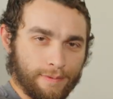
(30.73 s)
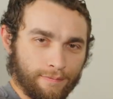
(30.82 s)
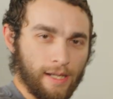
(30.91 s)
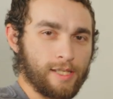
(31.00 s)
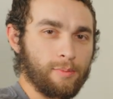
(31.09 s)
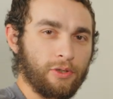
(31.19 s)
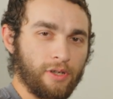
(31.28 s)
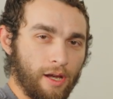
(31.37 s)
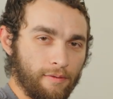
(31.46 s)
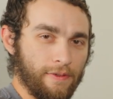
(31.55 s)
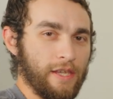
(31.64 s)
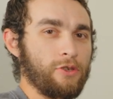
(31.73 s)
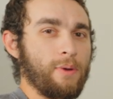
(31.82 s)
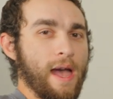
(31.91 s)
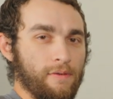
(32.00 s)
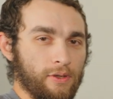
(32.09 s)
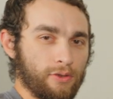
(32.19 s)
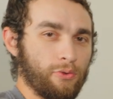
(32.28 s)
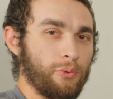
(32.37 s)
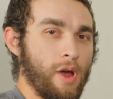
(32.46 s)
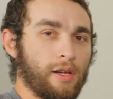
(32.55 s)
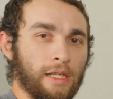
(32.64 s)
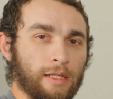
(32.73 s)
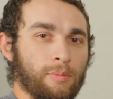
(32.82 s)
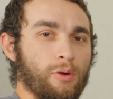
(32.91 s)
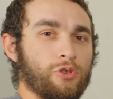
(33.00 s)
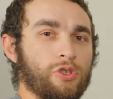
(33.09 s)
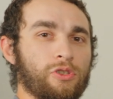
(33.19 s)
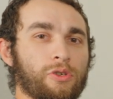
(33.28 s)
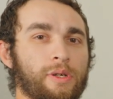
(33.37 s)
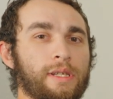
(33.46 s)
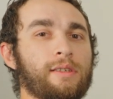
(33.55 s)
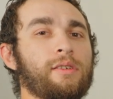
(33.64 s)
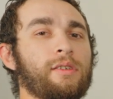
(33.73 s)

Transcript: flexible enough that you have a little rocking motion to it.